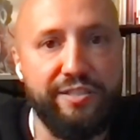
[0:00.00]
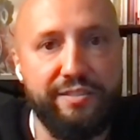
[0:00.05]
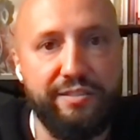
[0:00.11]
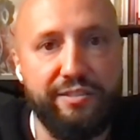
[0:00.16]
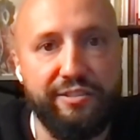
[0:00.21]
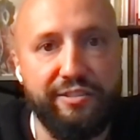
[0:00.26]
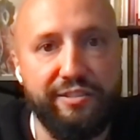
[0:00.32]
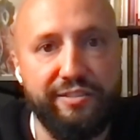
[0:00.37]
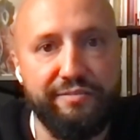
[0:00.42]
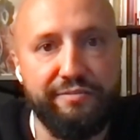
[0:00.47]

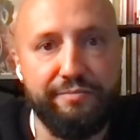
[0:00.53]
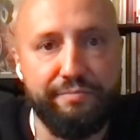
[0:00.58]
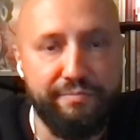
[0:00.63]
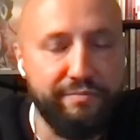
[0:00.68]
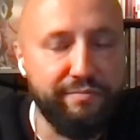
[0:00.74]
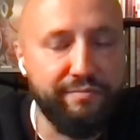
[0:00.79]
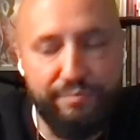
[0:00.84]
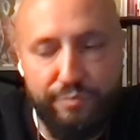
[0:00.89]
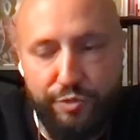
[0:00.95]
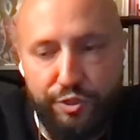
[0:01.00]
start
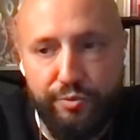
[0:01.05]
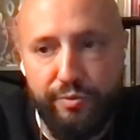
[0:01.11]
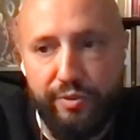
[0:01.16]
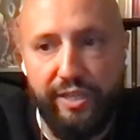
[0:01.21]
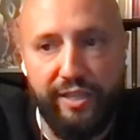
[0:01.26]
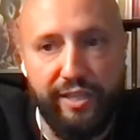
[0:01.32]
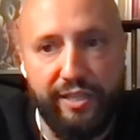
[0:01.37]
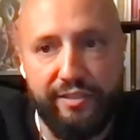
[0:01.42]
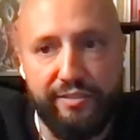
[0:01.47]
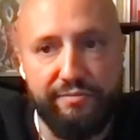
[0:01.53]

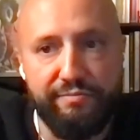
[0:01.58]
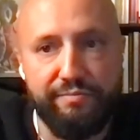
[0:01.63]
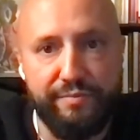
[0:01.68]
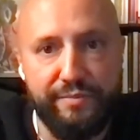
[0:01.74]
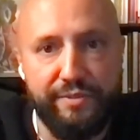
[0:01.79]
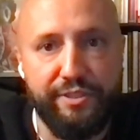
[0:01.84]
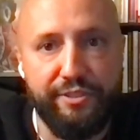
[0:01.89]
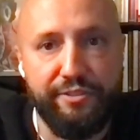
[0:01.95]
shooting. And,